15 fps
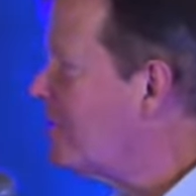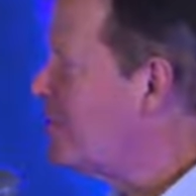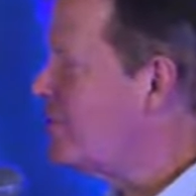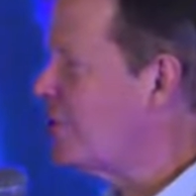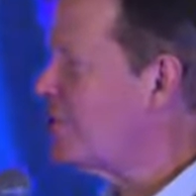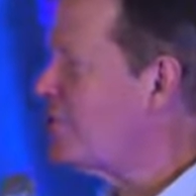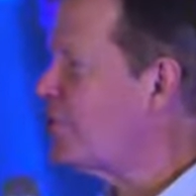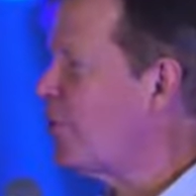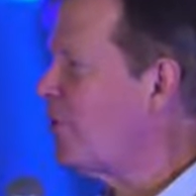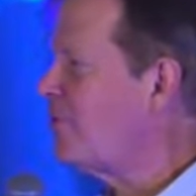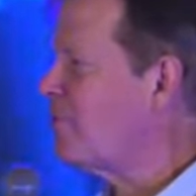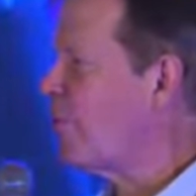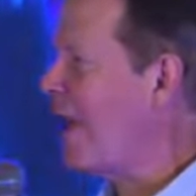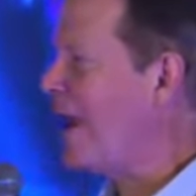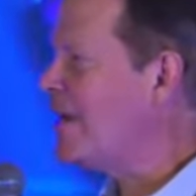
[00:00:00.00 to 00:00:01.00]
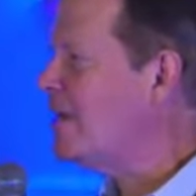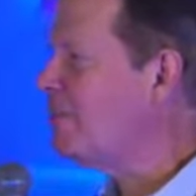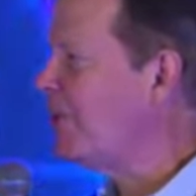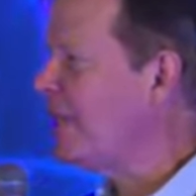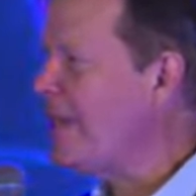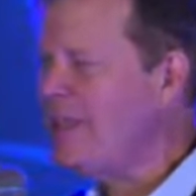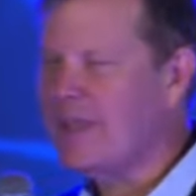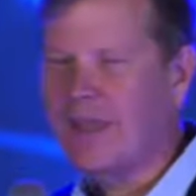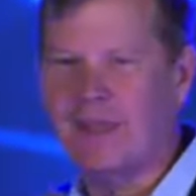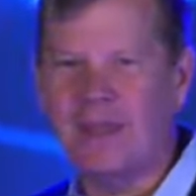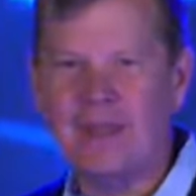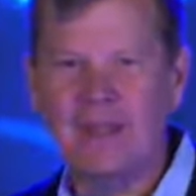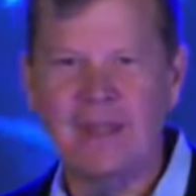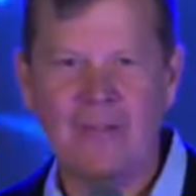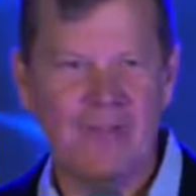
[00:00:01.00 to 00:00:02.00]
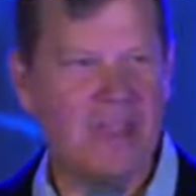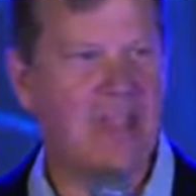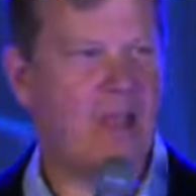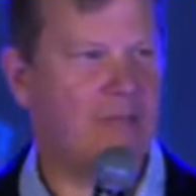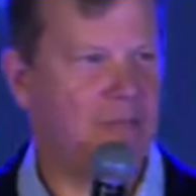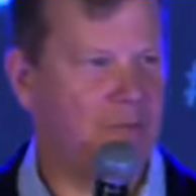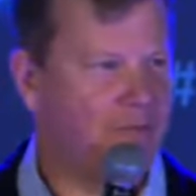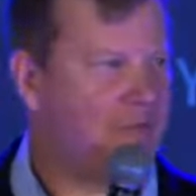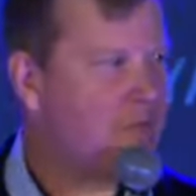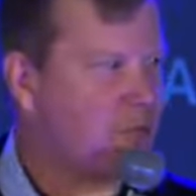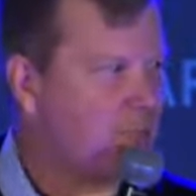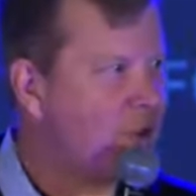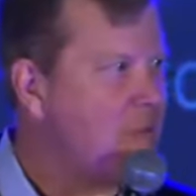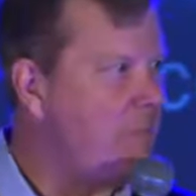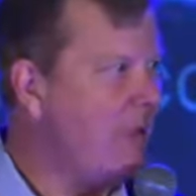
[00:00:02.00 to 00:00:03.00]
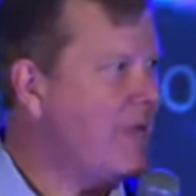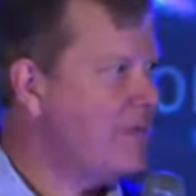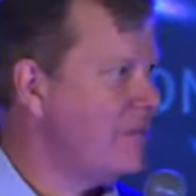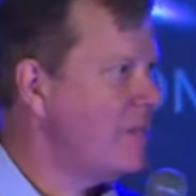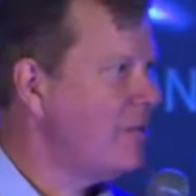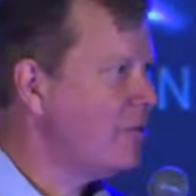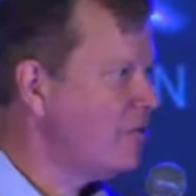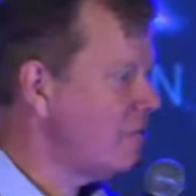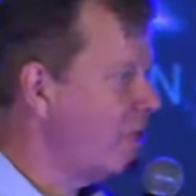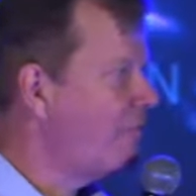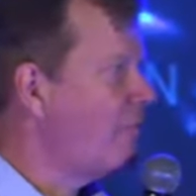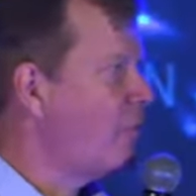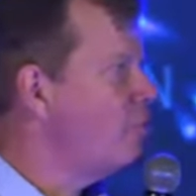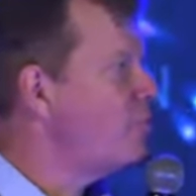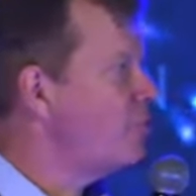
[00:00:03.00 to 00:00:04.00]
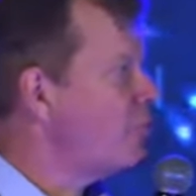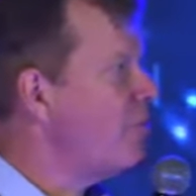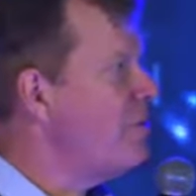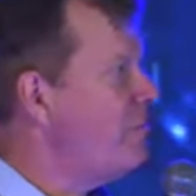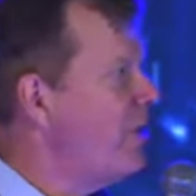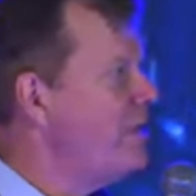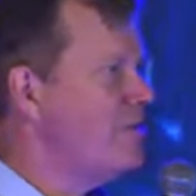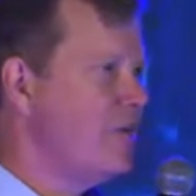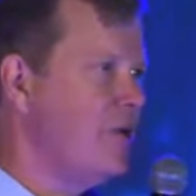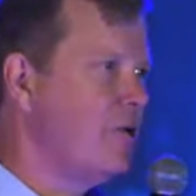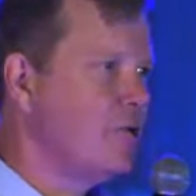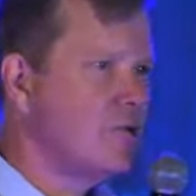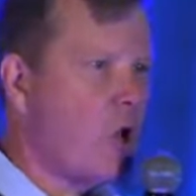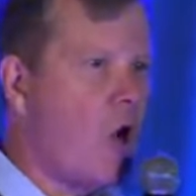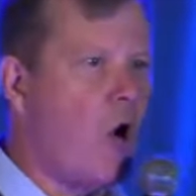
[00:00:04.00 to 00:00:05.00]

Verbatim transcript: just sort of randomly that they get three big deals, and of those three big deals,